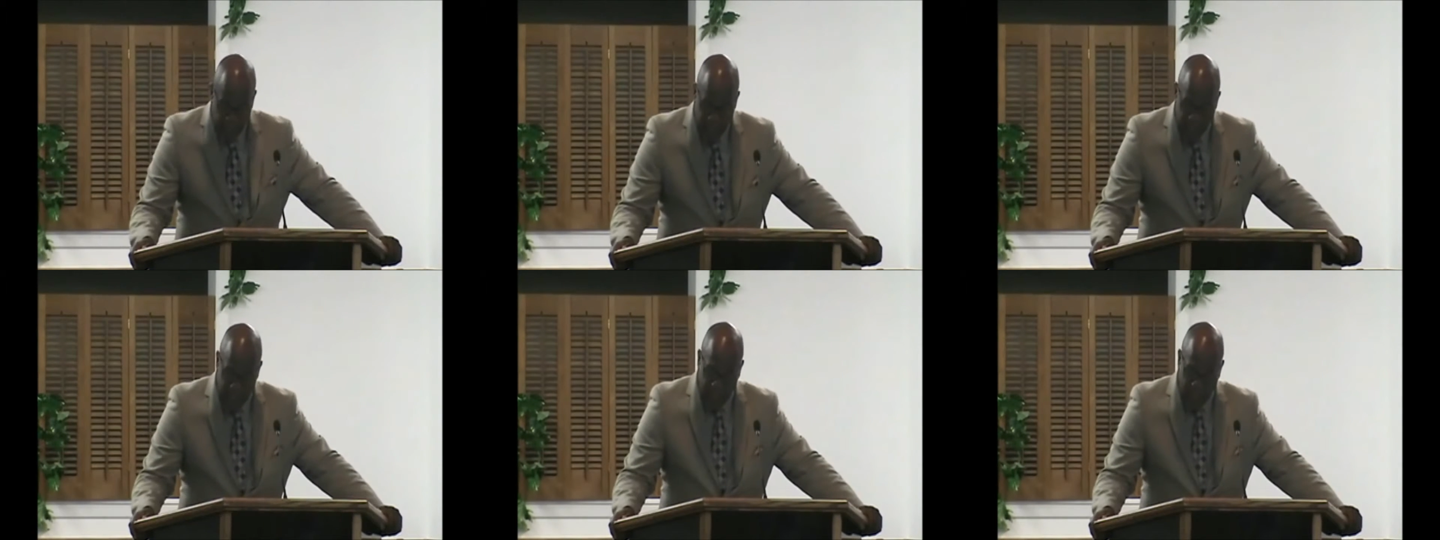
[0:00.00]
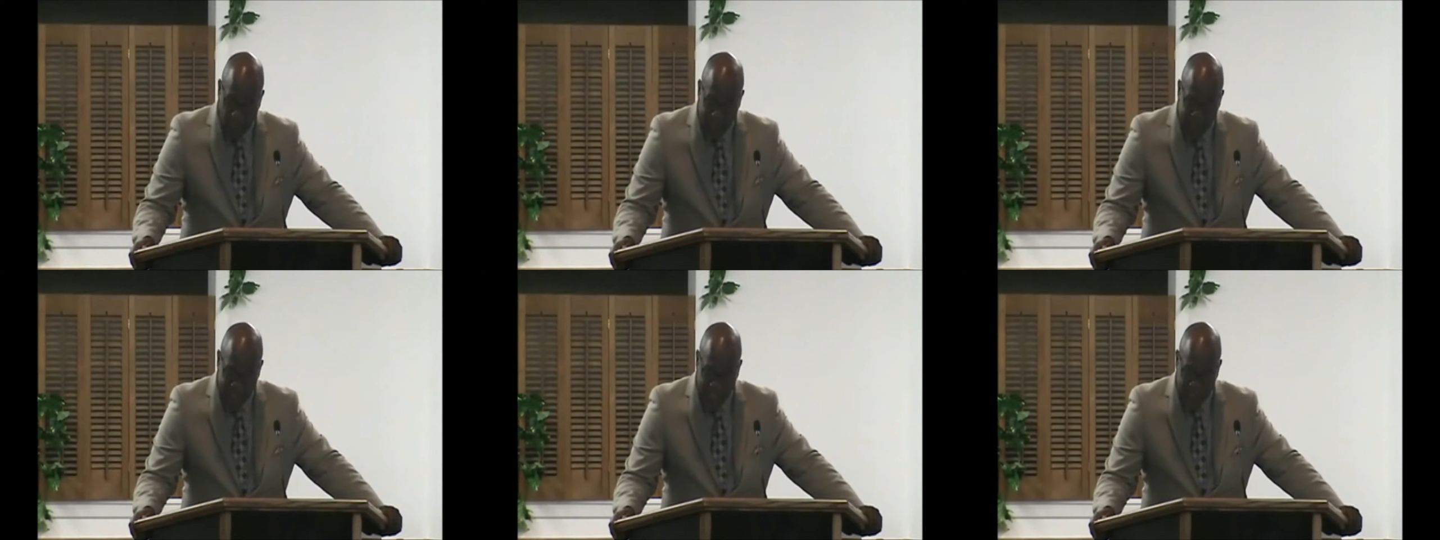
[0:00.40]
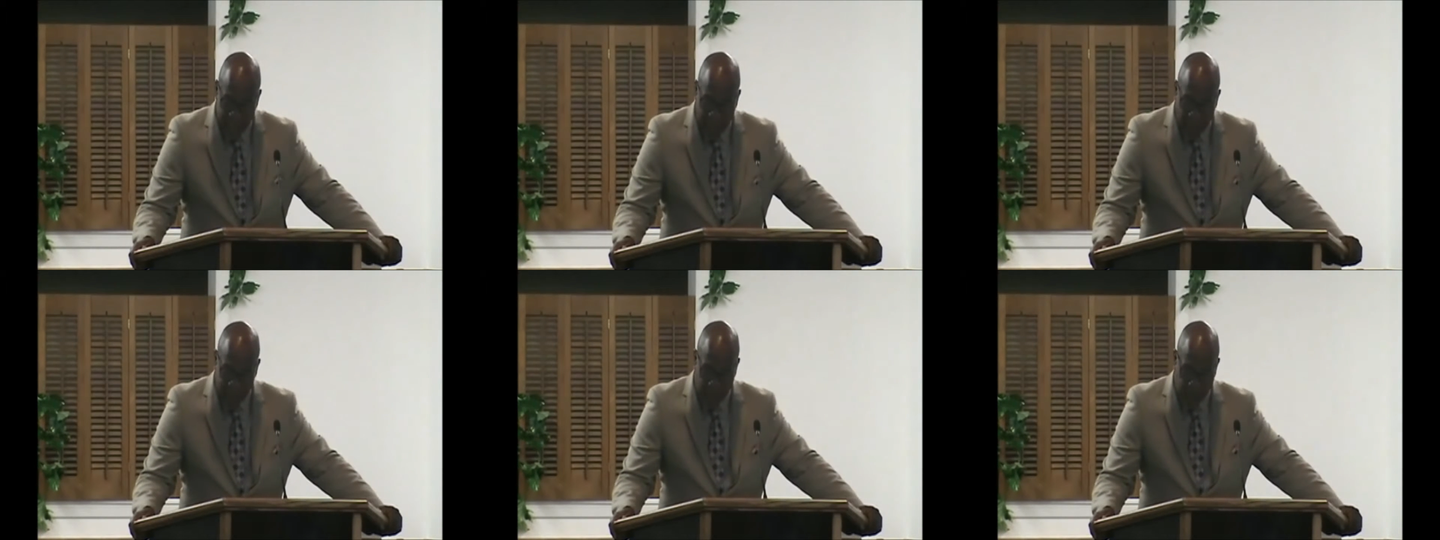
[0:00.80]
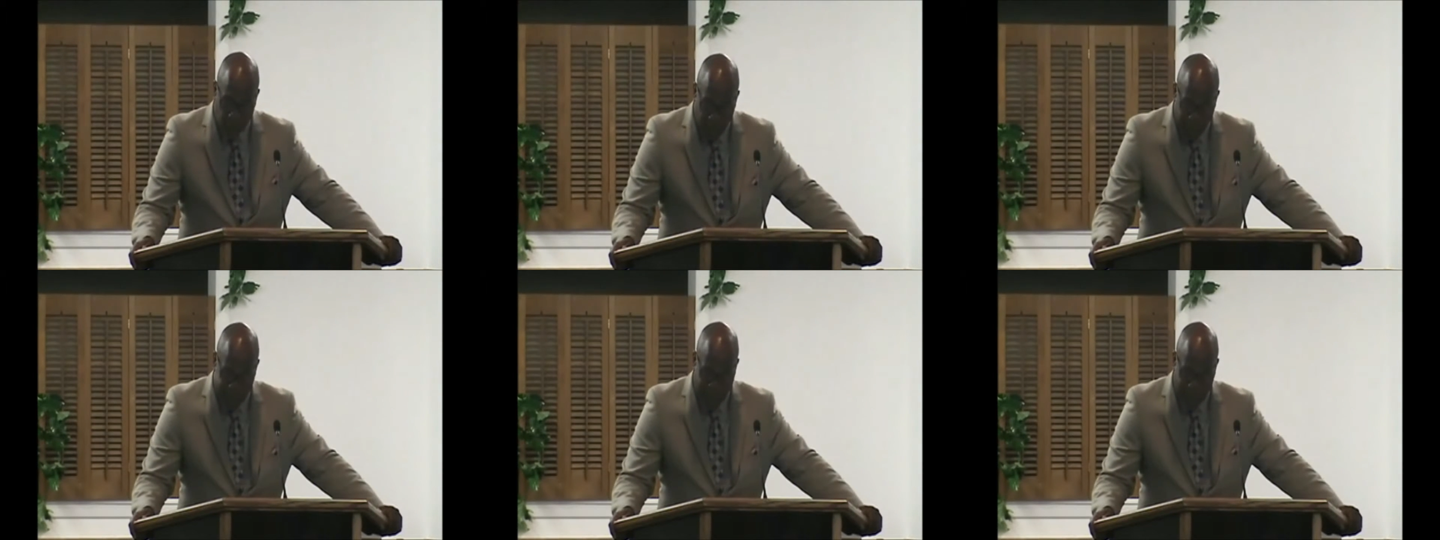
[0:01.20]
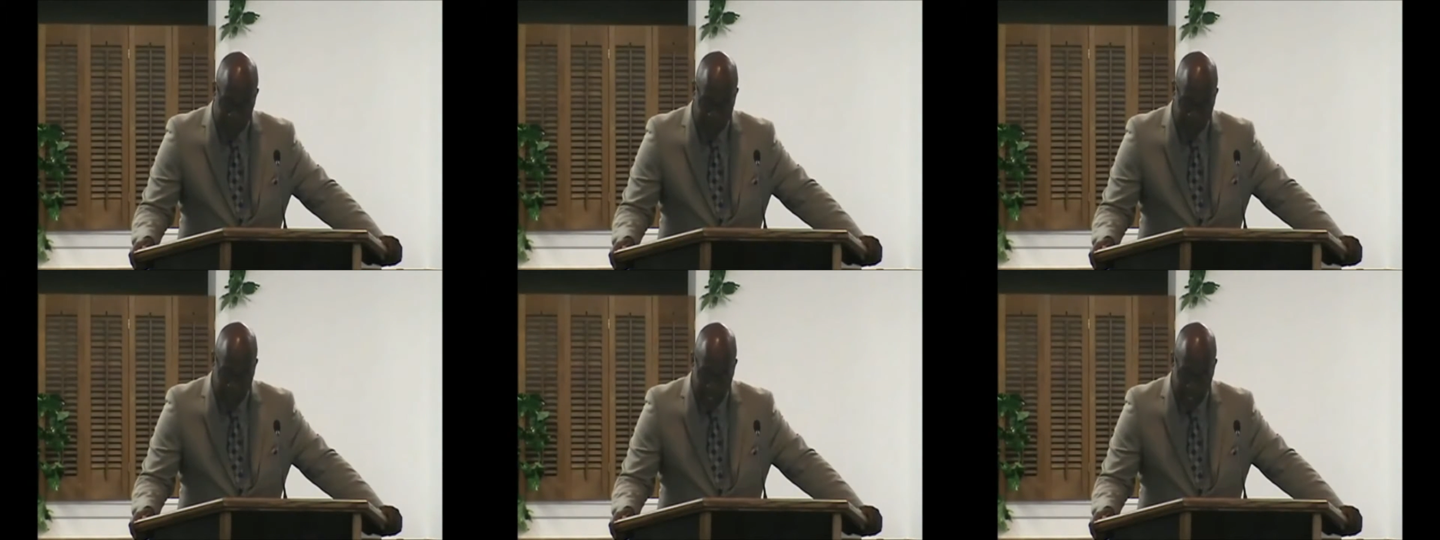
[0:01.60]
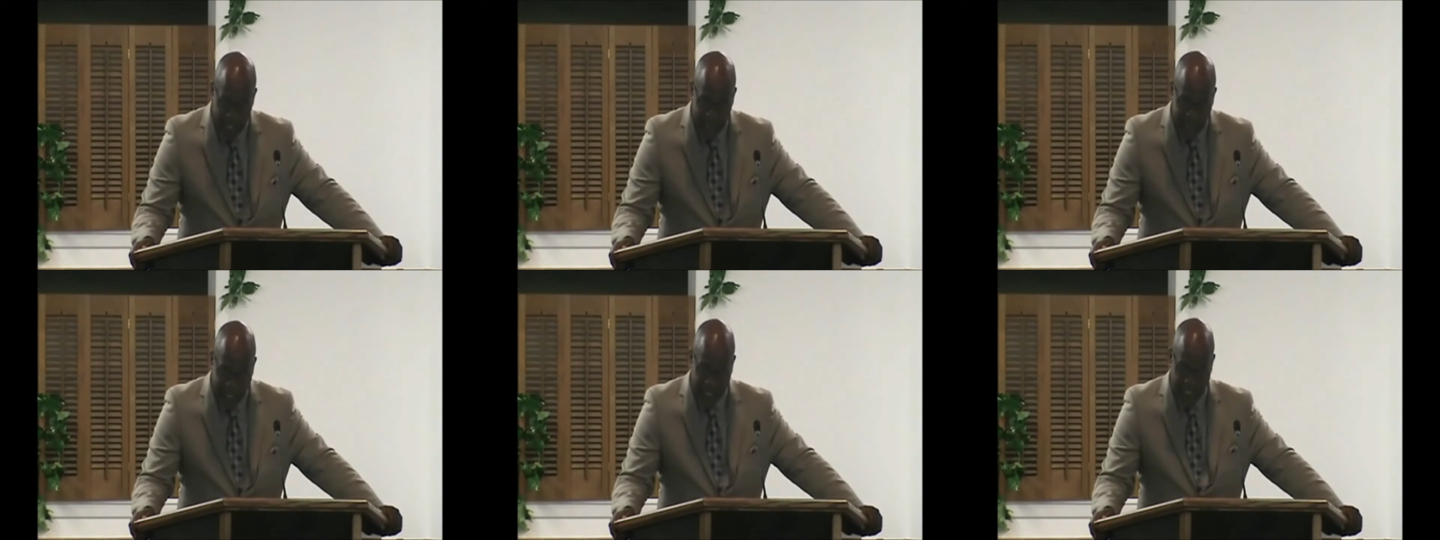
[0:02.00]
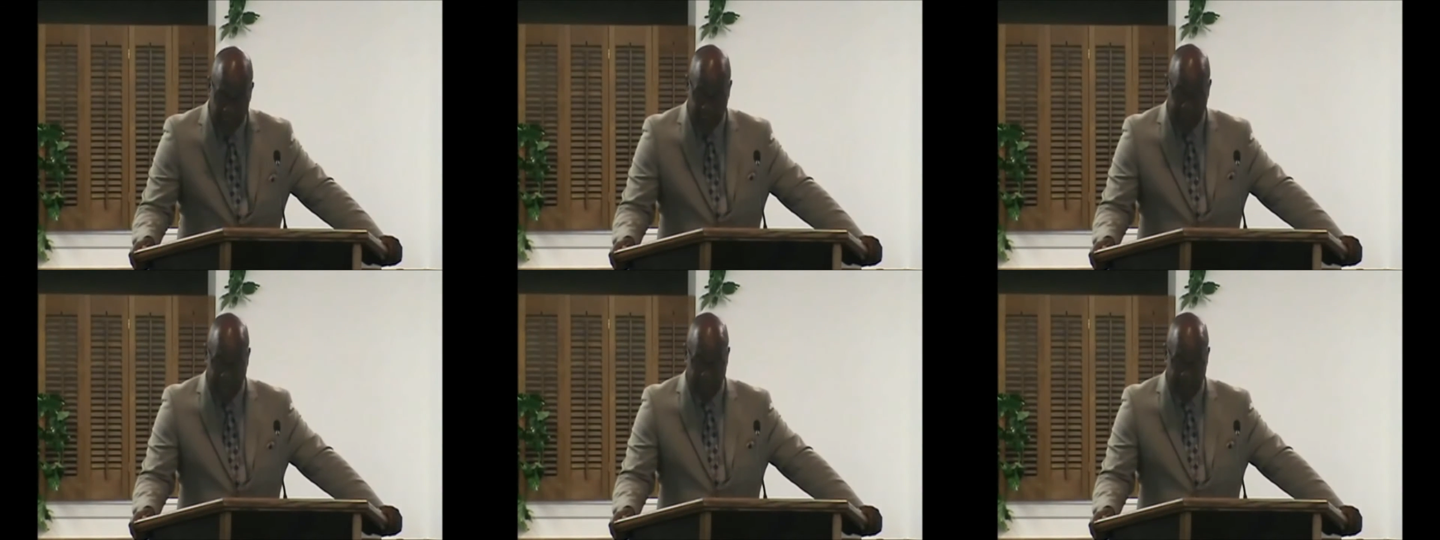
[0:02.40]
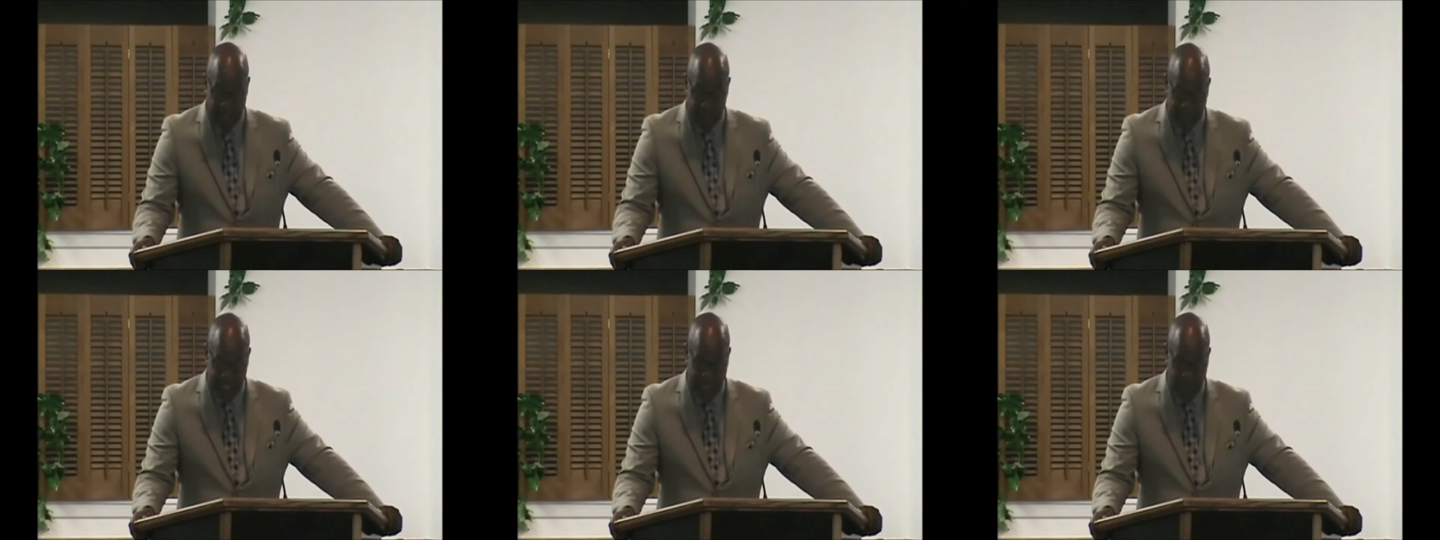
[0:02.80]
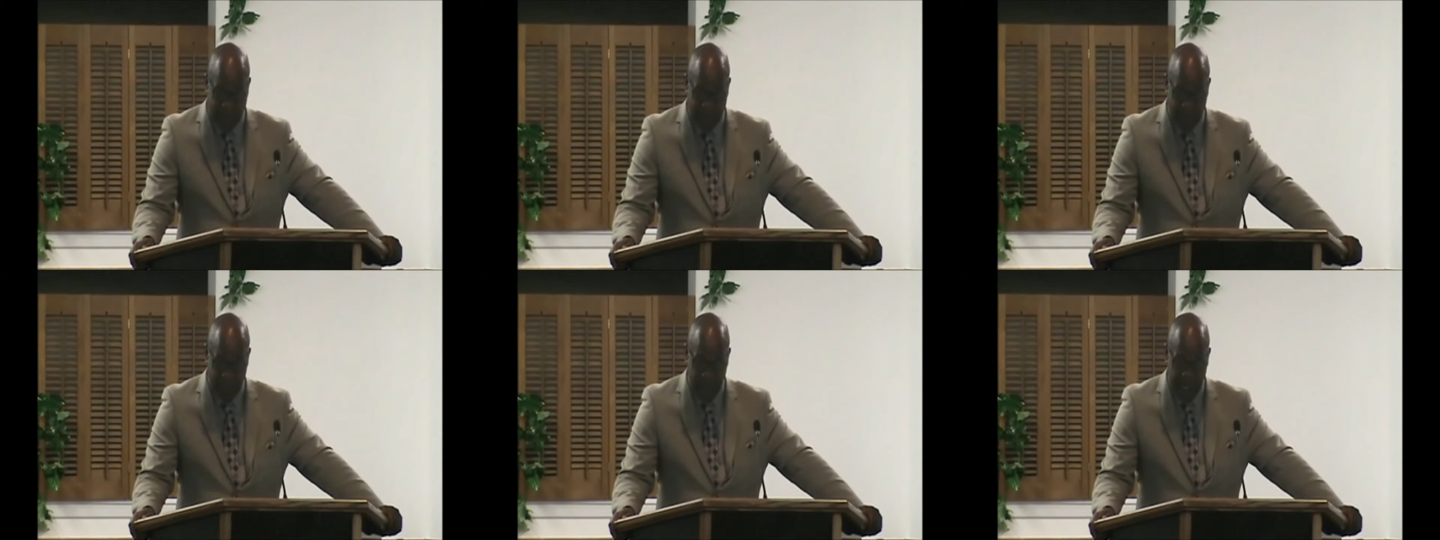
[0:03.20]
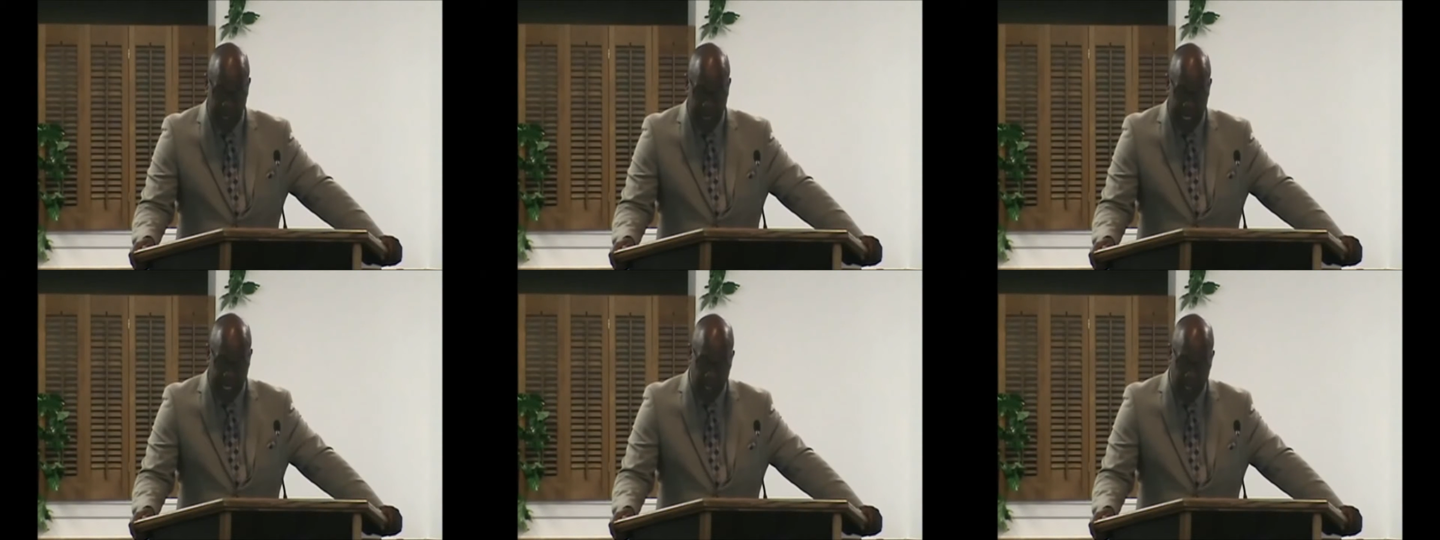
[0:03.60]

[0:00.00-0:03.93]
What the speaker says: No face is visible, so there are no lips to read.